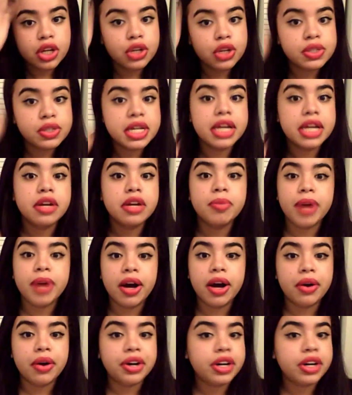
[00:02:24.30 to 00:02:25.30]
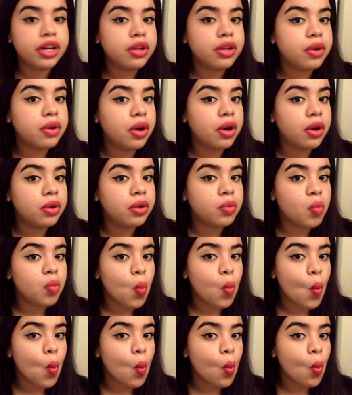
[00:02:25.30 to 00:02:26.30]
you take your powder and you go
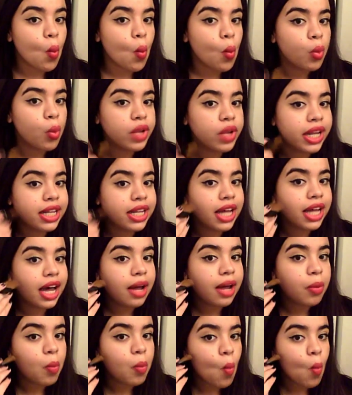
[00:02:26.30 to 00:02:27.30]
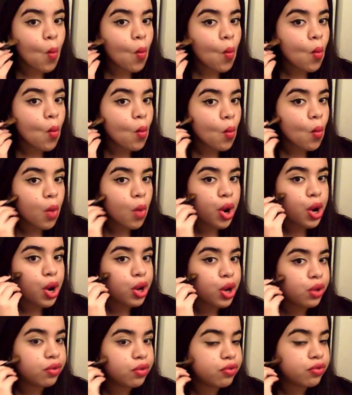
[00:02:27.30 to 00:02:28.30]
like that.
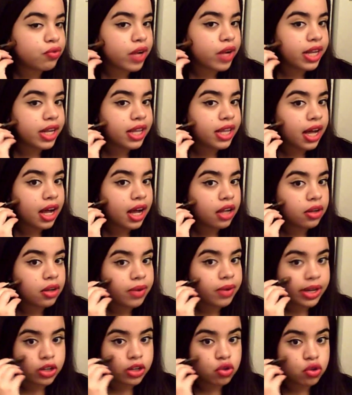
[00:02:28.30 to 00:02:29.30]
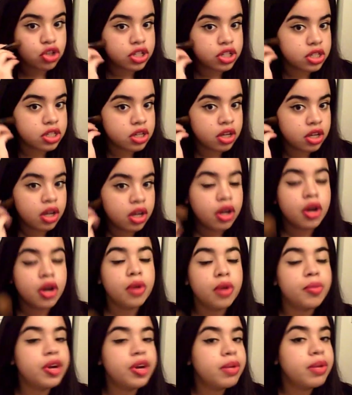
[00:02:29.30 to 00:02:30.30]
You find the hollow, and you just
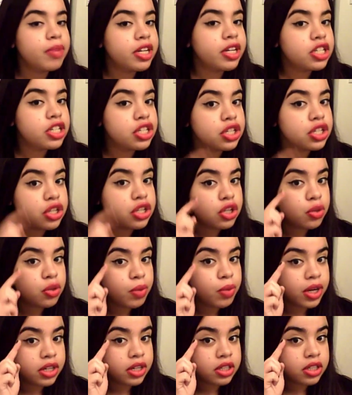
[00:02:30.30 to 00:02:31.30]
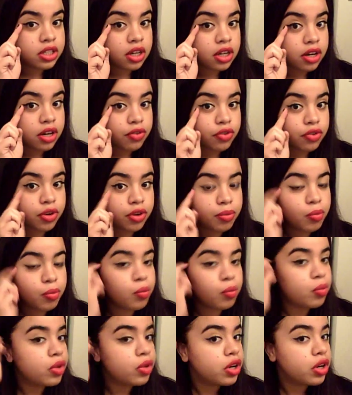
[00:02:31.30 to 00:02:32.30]
pretty much, you want to start
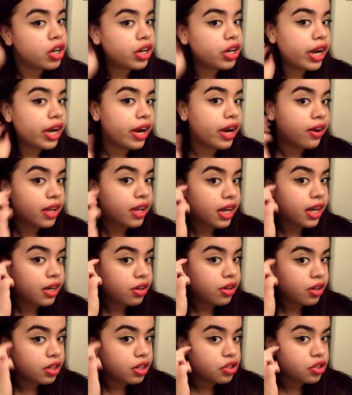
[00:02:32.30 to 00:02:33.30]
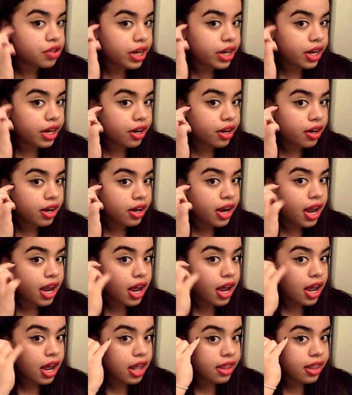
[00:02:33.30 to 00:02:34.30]
from your hairline, is right here,
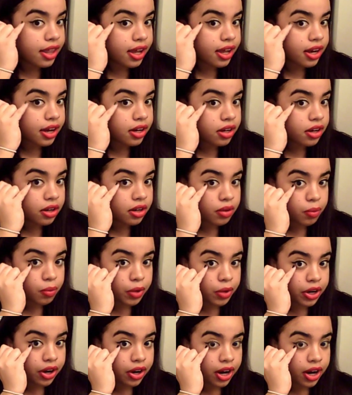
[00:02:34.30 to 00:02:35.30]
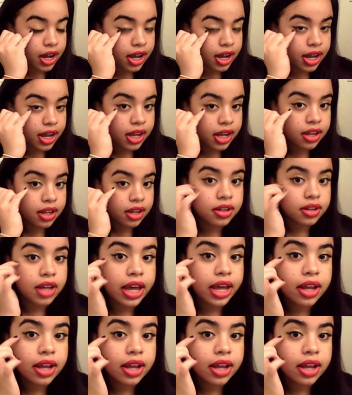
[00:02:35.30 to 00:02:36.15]
and then where your eye